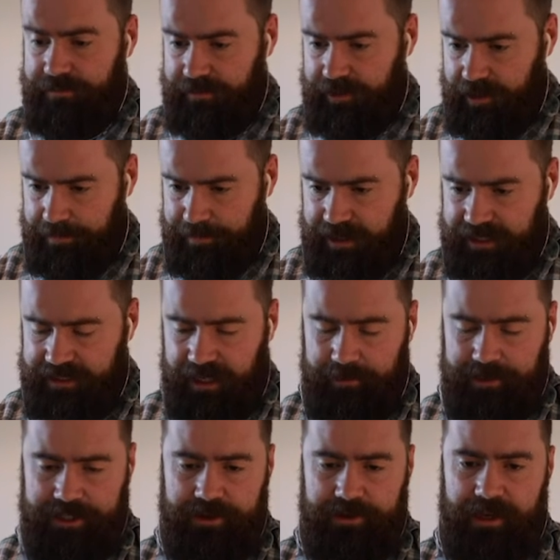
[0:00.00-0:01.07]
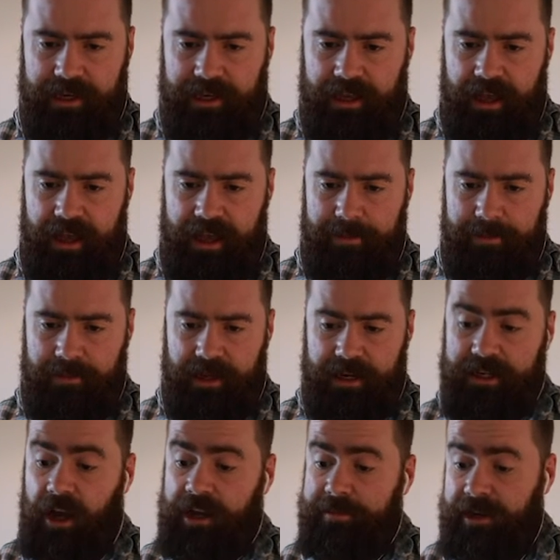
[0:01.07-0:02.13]
the piece that I was doing
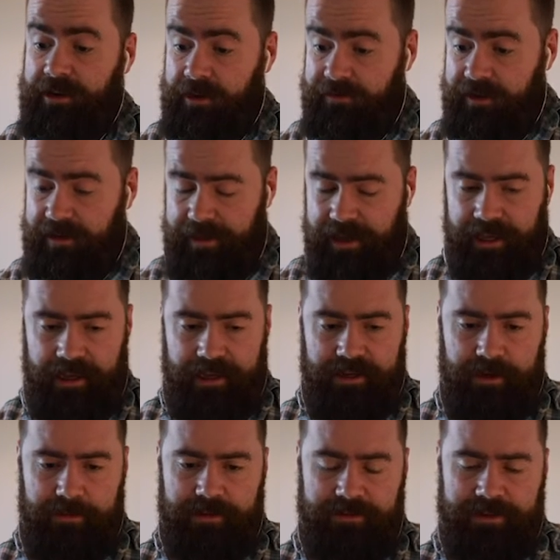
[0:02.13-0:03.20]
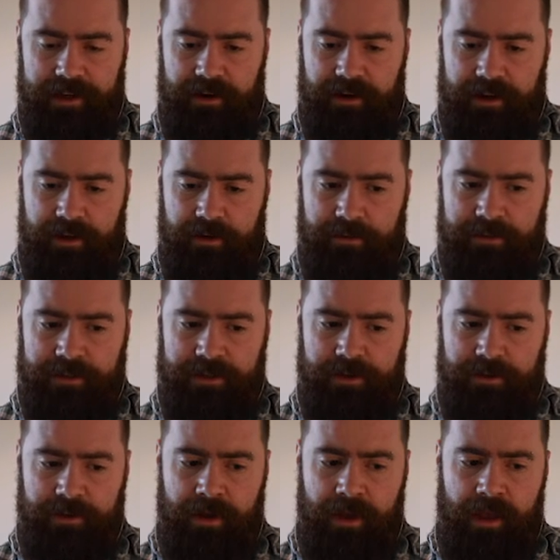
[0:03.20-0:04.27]
in documentary filmmaking in terms of Sierra Leone.
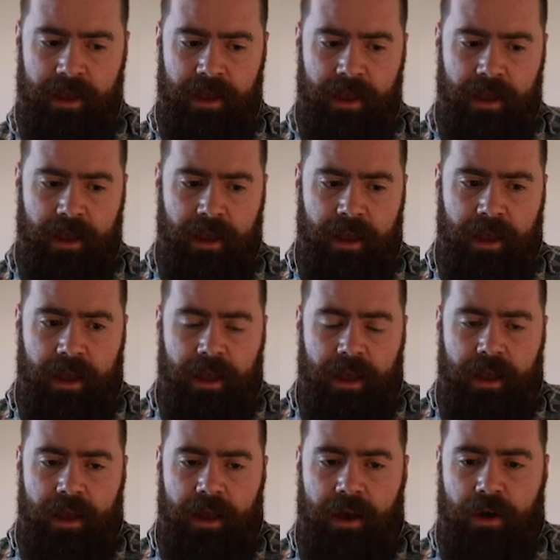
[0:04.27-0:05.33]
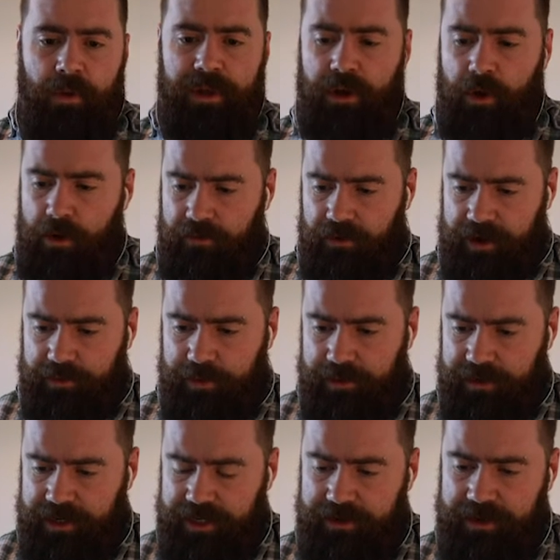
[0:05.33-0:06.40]
So we go over, and when we're
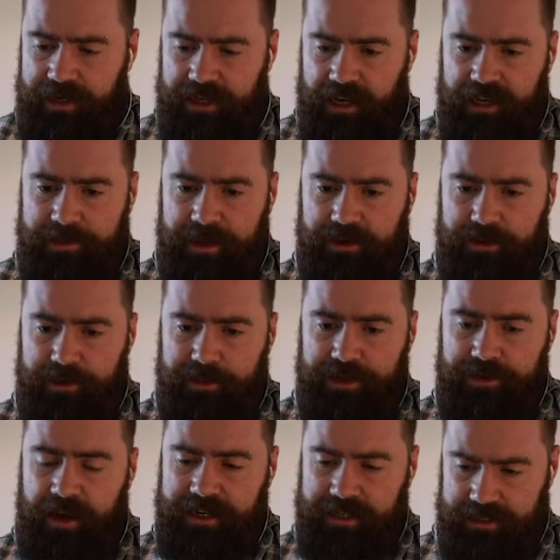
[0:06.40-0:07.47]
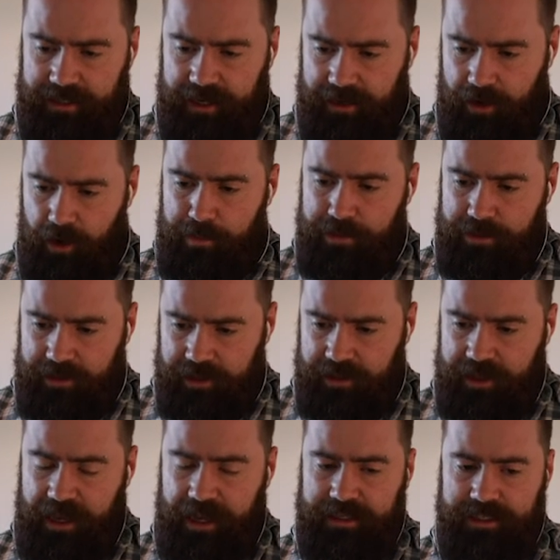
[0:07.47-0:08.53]
doing a documentary, we try to stay open to
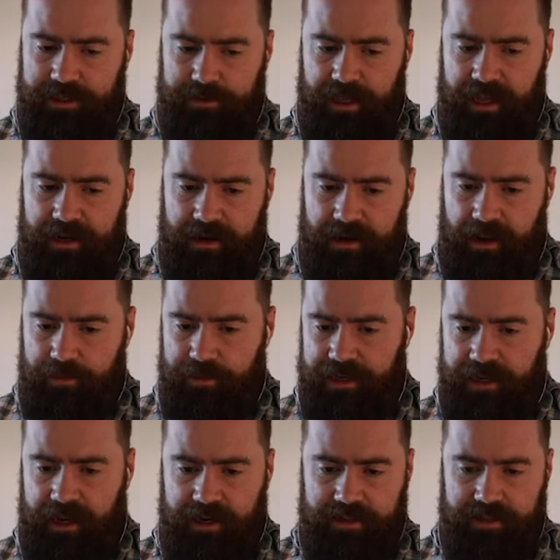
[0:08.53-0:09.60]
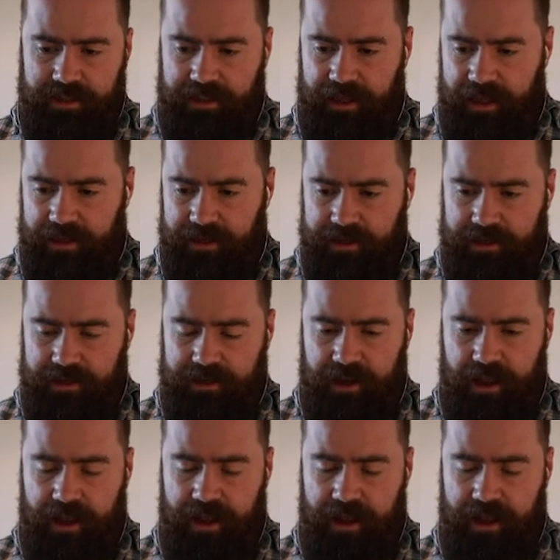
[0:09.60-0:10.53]
things. So then we'd kind of do that